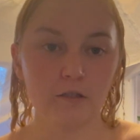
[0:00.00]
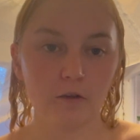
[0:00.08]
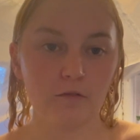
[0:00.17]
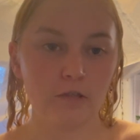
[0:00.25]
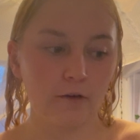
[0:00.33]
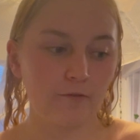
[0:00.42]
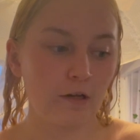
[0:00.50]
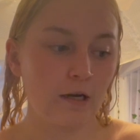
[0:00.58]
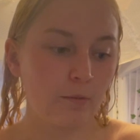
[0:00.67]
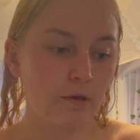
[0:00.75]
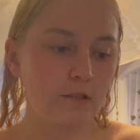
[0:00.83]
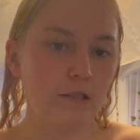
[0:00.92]
of stuff that I
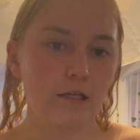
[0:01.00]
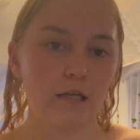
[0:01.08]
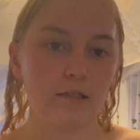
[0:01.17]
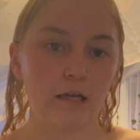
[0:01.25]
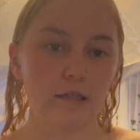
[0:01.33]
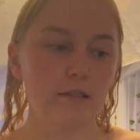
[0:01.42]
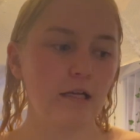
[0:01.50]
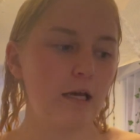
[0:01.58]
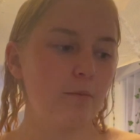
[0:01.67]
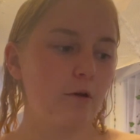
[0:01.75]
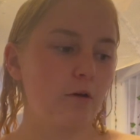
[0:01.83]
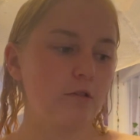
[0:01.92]
wanted to get done today
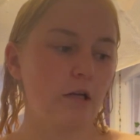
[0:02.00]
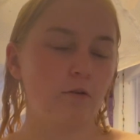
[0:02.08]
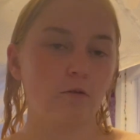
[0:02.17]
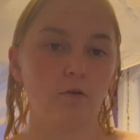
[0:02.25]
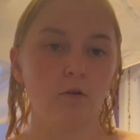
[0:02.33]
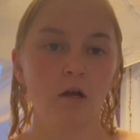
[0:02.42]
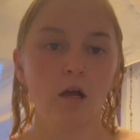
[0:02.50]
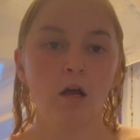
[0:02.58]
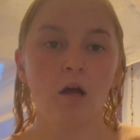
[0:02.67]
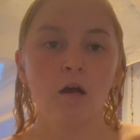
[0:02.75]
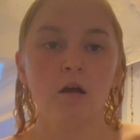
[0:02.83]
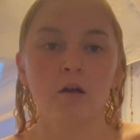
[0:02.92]
because I knew
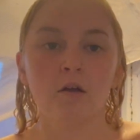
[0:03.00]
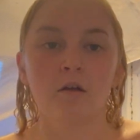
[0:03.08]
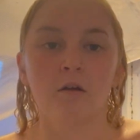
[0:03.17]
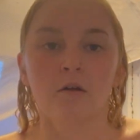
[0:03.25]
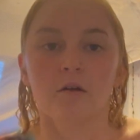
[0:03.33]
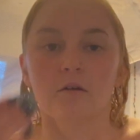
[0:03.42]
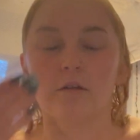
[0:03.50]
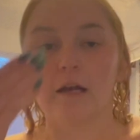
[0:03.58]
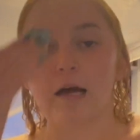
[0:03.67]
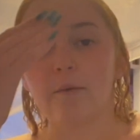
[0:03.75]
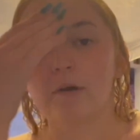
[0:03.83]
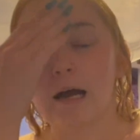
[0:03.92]
that
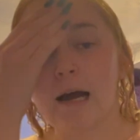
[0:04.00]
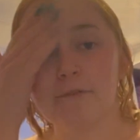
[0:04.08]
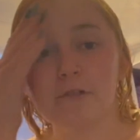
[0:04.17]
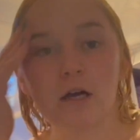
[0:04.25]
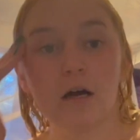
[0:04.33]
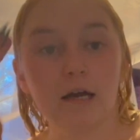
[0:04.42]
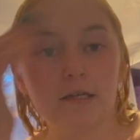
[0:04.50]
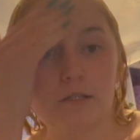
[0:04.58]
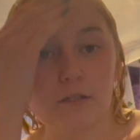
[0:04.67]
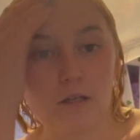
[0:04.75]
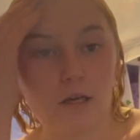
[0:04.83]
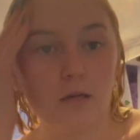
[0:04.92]
I would have to
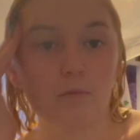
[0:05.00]
isolate